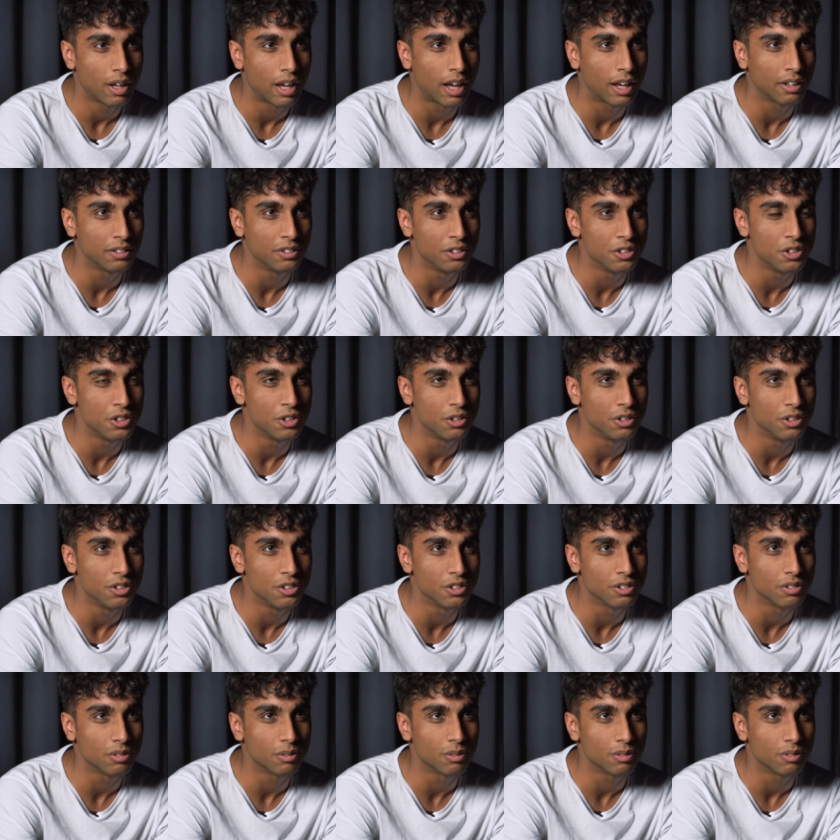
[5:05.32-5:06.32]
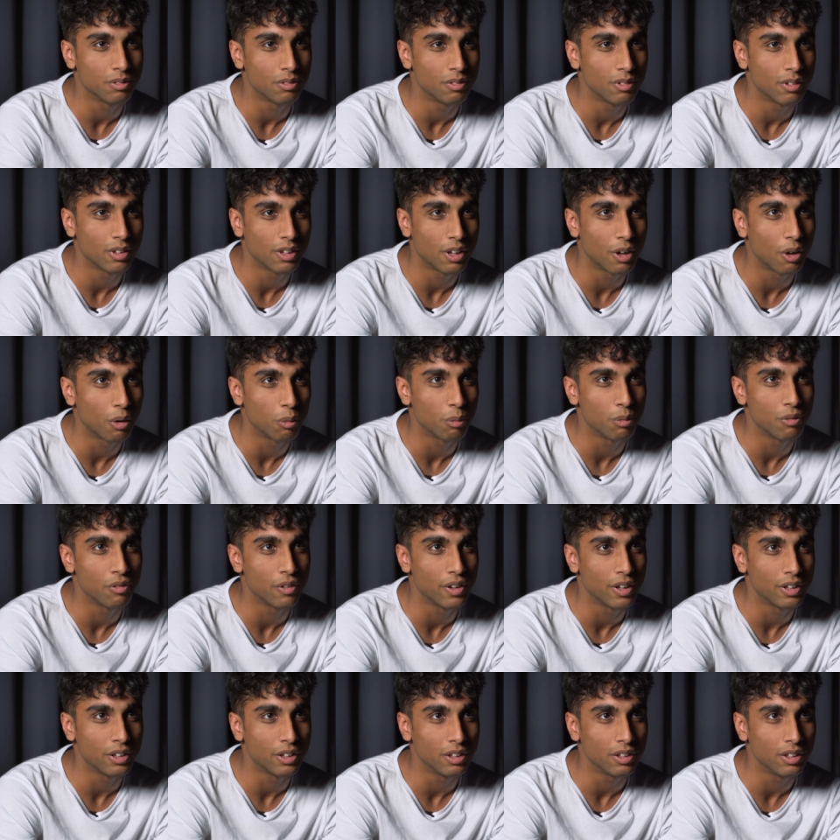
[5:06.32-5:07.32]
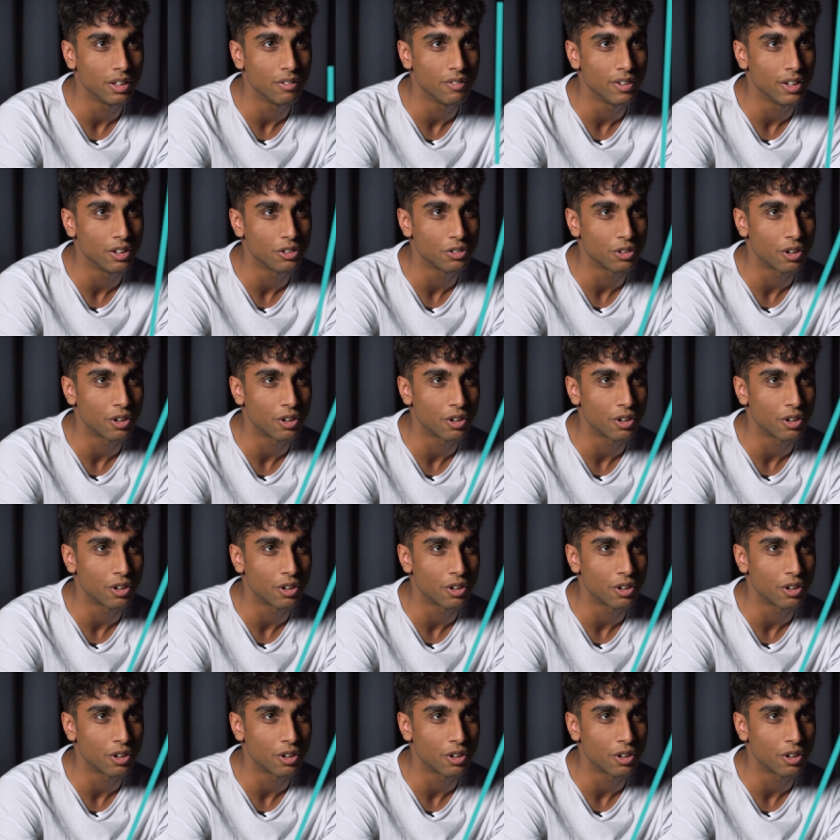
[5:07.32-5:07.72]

attitude to just get on with it and give it a